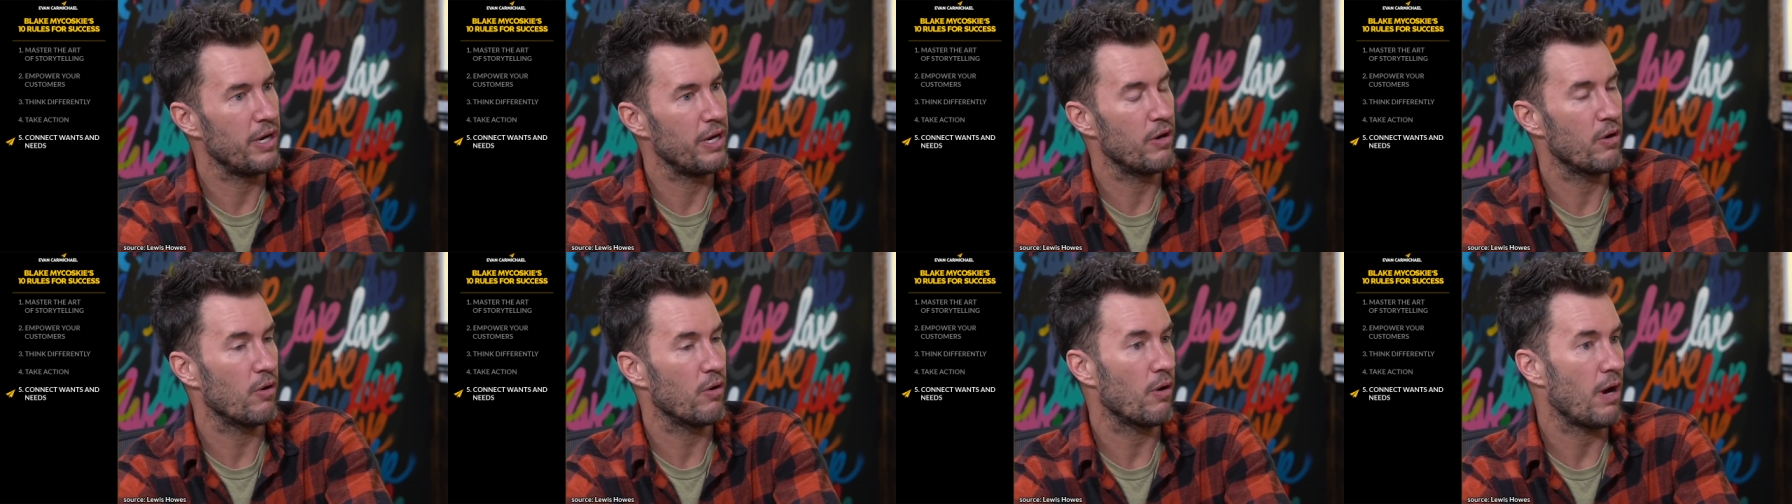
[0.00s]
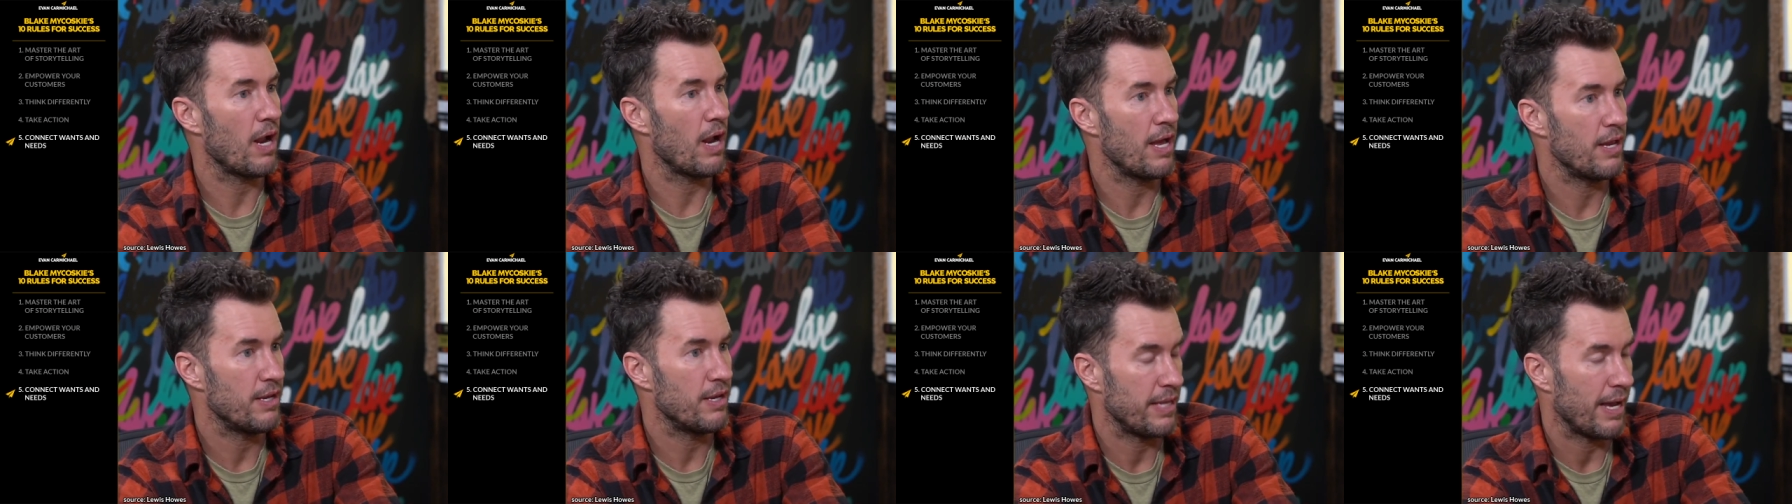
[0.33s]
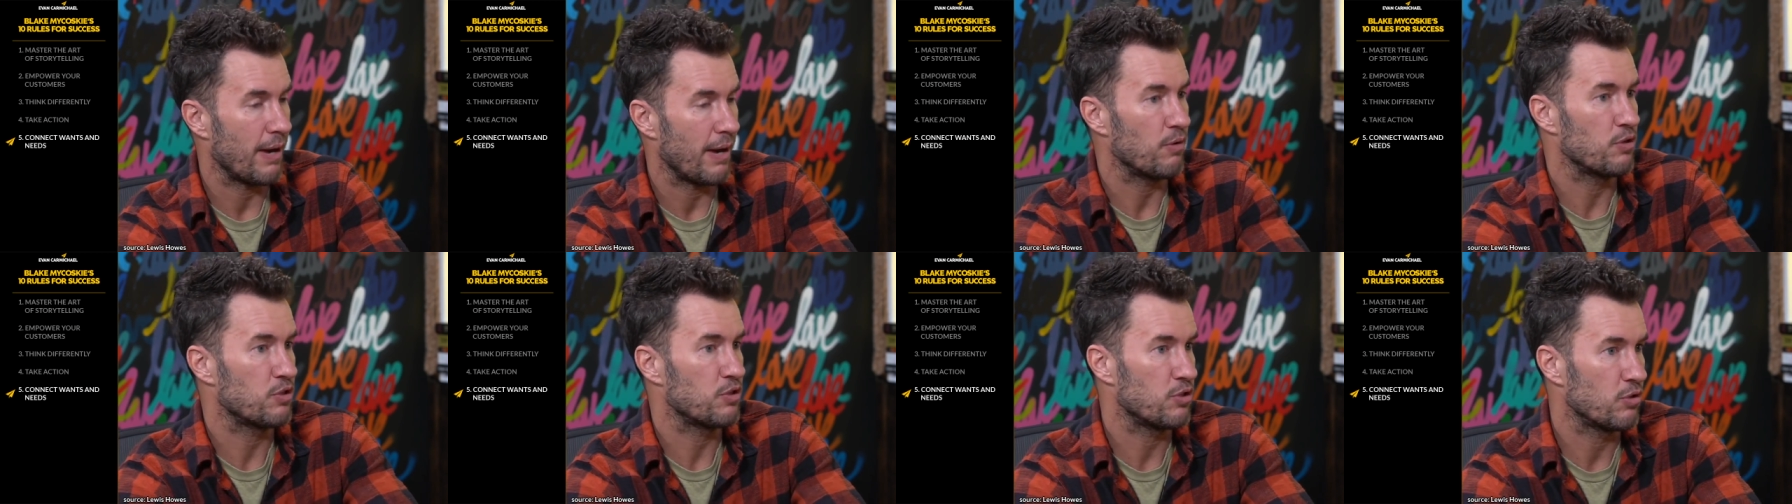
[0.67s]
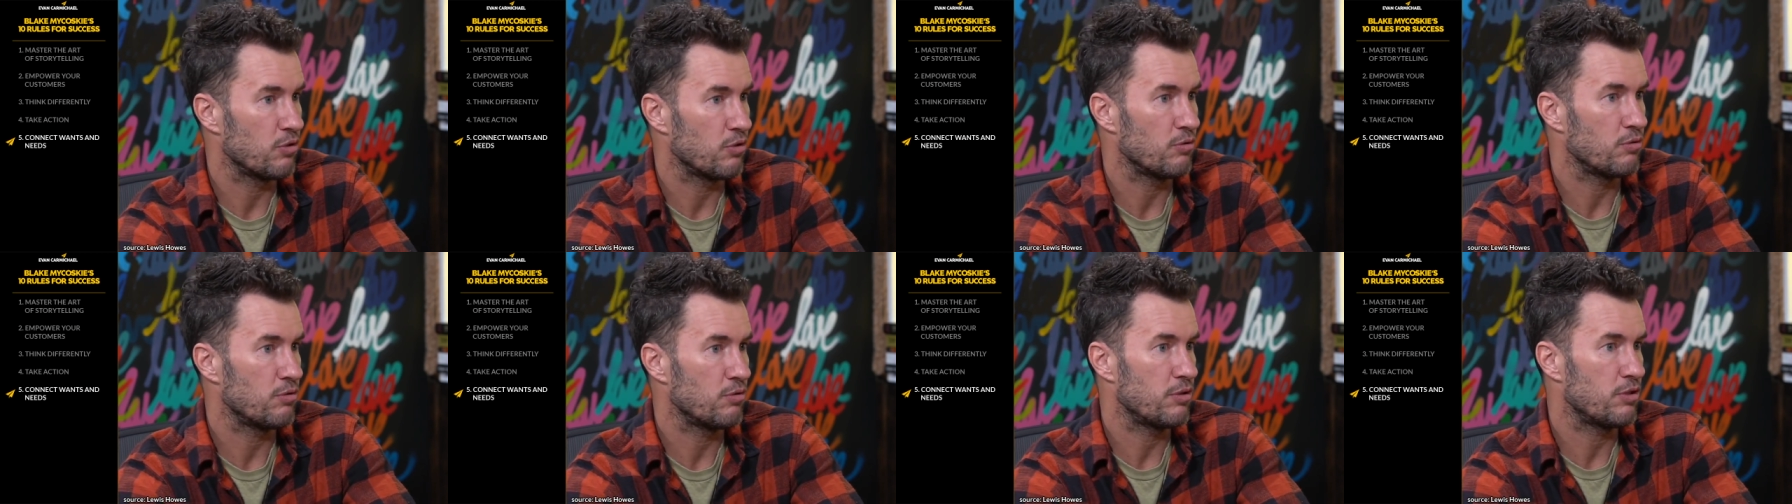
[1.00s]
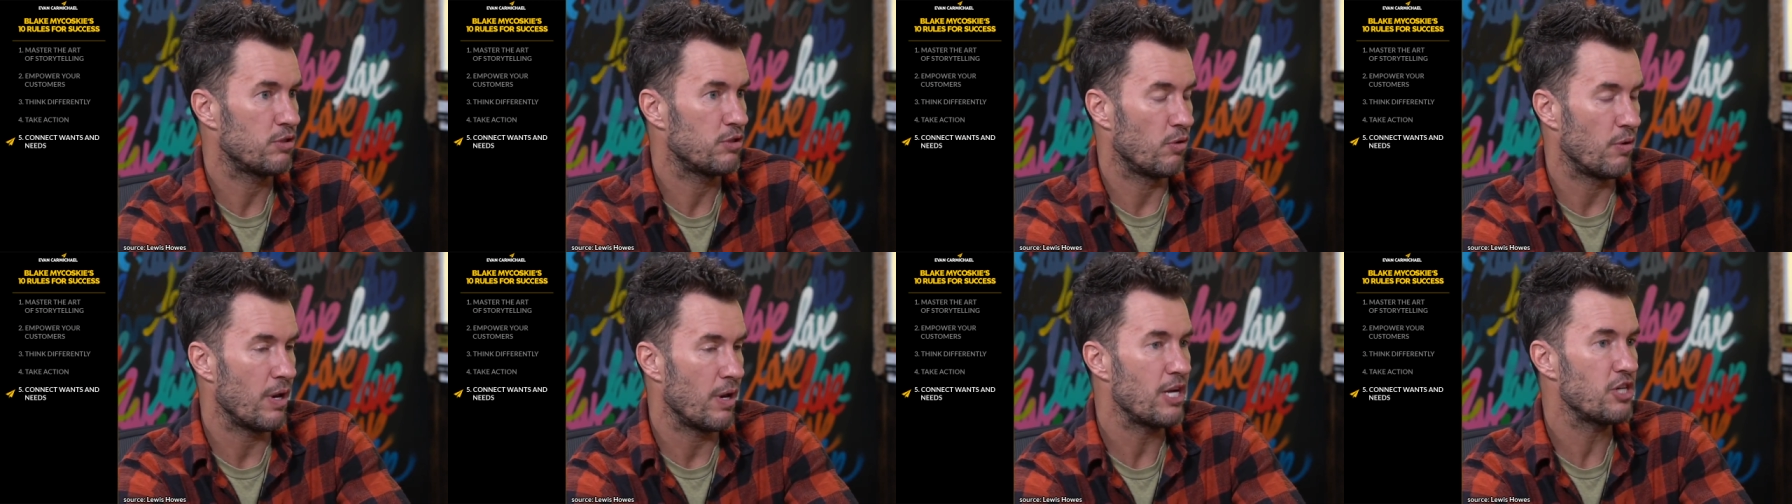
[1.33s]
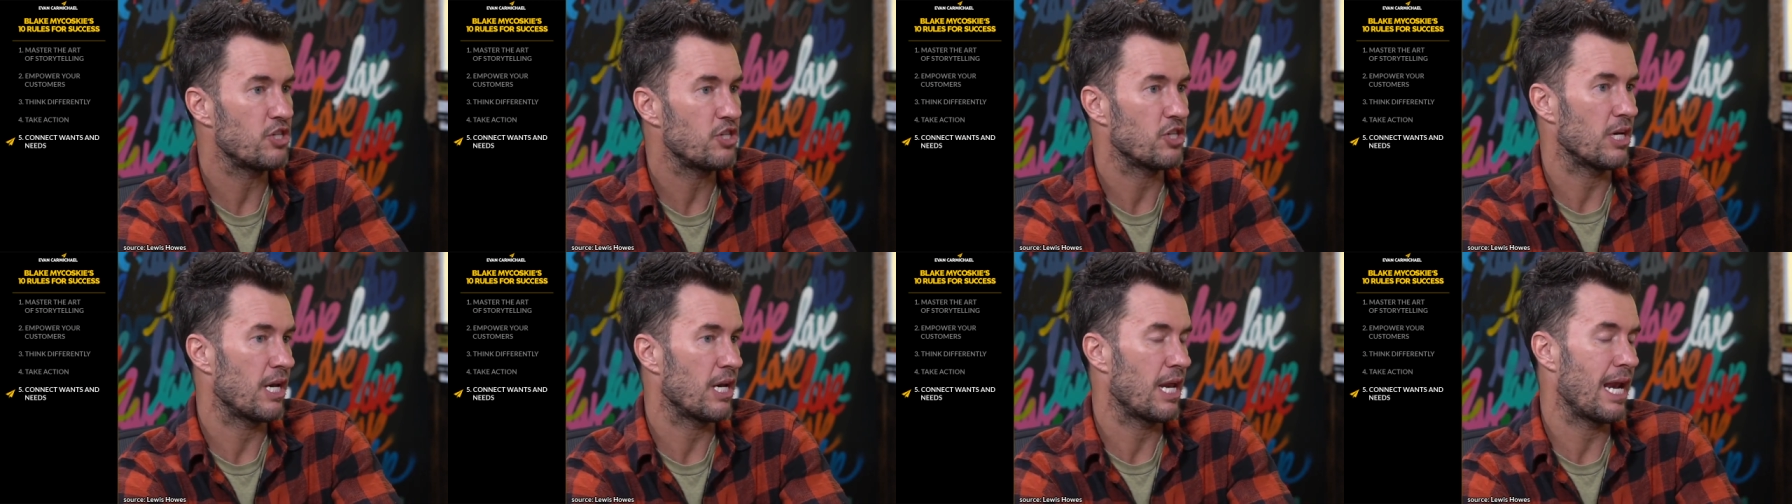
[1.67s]
year, and that was their
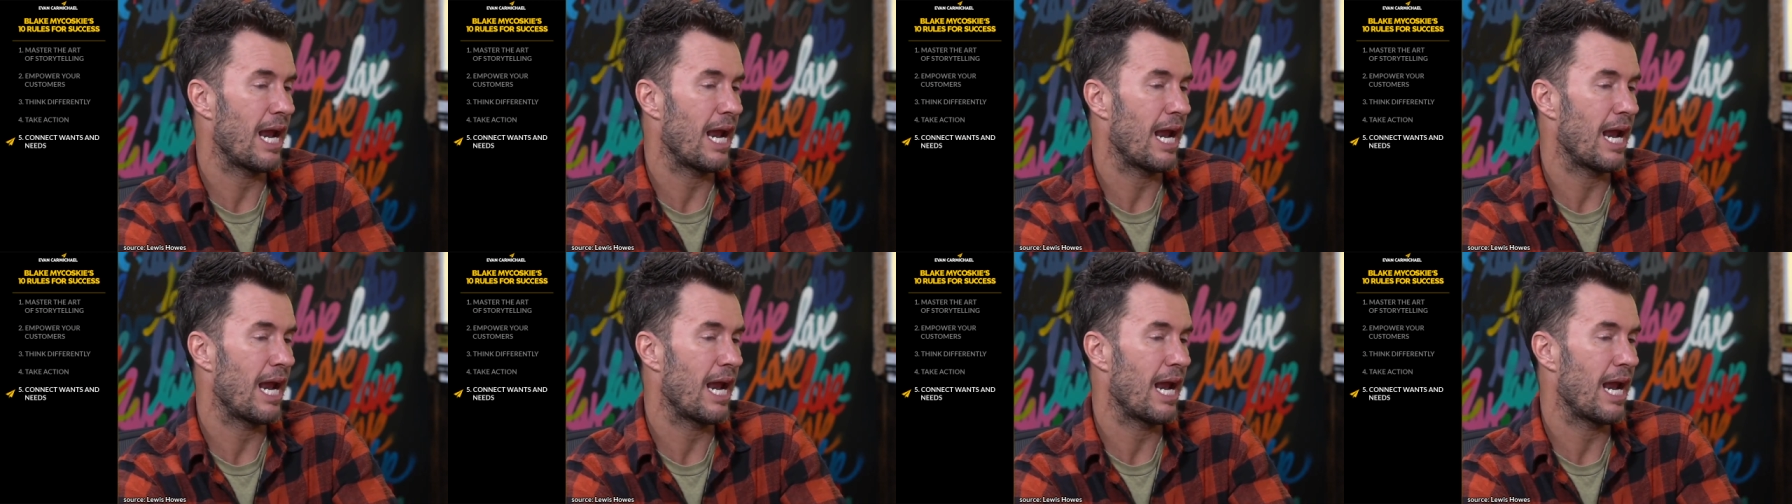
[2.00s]
donation.